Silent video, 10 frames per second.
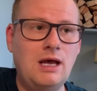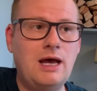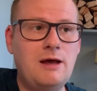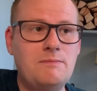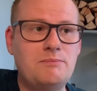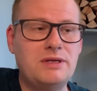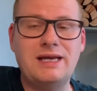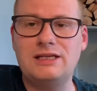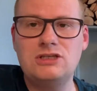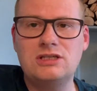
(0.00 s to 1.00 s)
But
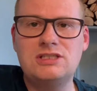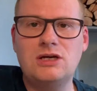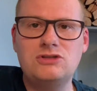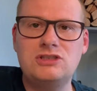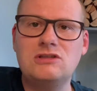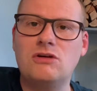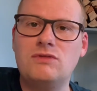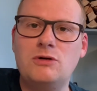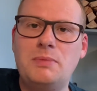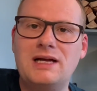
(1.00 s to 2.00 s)
yeah, you can tell she's got a
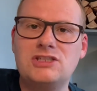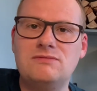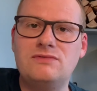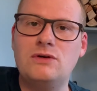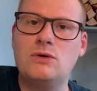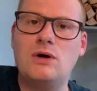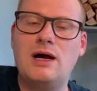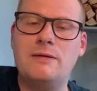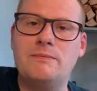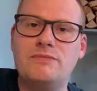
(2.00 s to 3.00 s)
real passion for
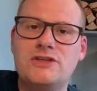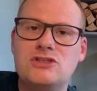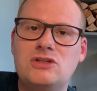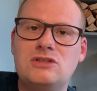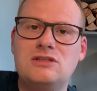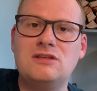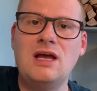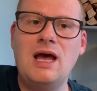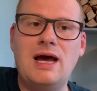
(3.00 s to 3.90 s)
the Tudors,